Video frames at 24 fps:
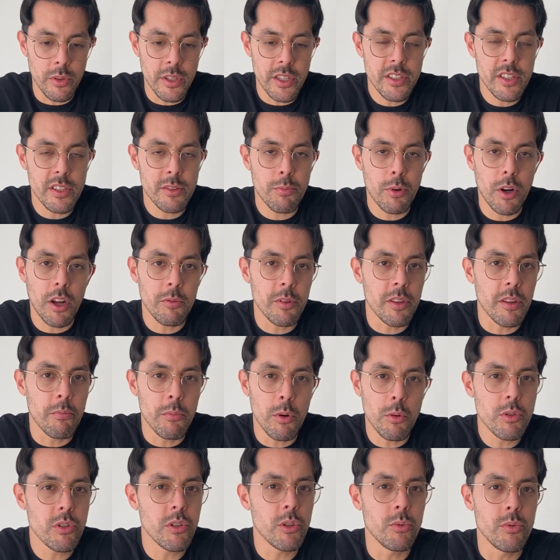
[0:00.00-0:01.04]
this is probably the
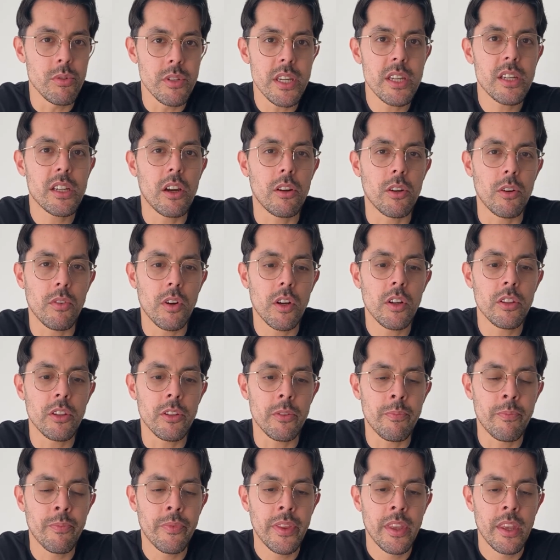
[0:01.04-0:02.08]
most unique out of all of
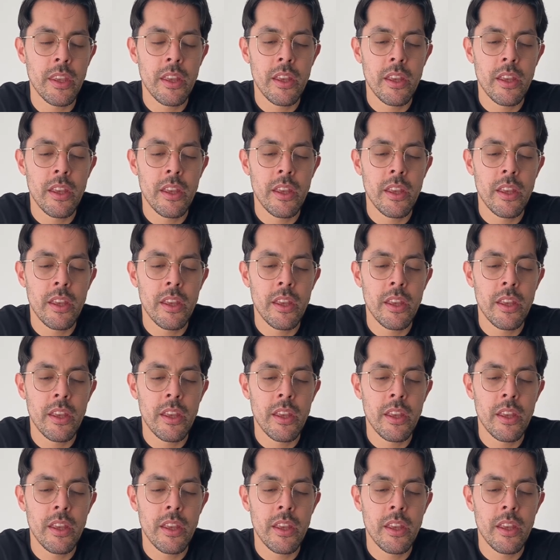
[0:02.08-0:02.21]
them.